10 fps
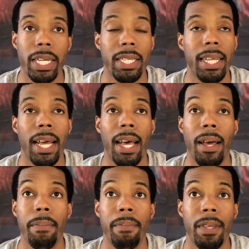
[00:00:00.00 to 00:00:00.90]
at the
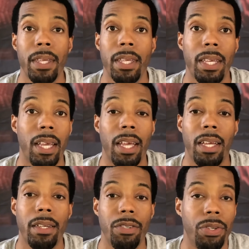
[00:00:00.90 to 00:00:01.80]
time,
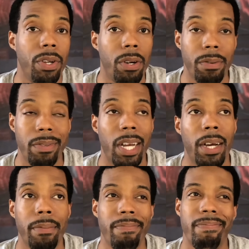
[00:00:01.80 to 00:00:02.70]
and
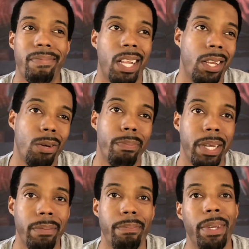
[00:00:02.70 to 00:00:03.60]
a little
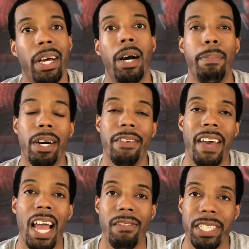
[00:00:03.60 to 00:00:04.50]
bit above
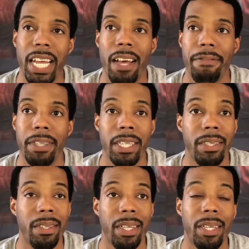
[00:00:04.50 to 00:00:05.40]
average athlete.
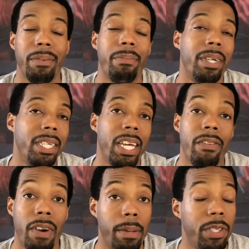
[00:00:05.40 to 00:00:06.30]
But David
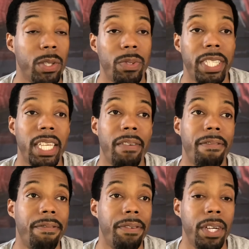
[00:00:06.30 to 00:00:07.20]
Robinson was 7
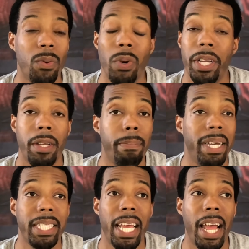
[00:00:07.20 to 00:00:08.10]
foot, one of the
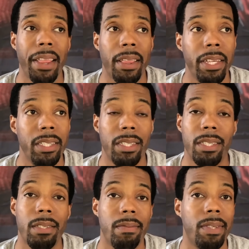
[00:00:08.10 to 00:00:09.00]
best
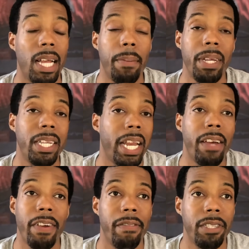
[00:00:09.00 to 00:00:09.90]
athletes, that
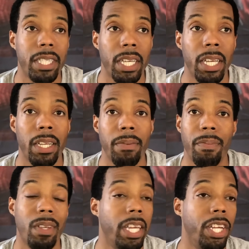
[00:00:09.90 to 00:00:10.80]
I've ever seen.
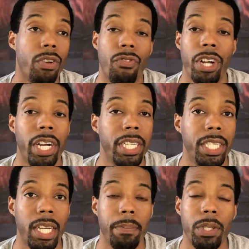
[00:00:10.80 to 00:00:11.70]
He could run and
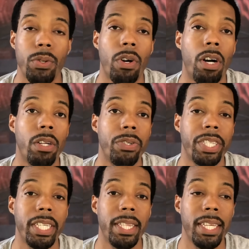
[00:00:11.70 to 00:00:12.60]
jump and do all those
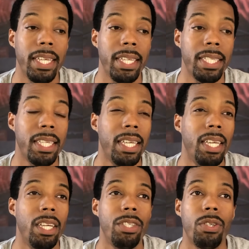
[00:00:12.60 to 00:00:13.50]
good things.
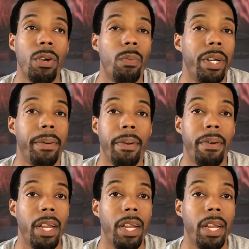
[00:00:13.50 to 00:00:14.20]
So it wouldn't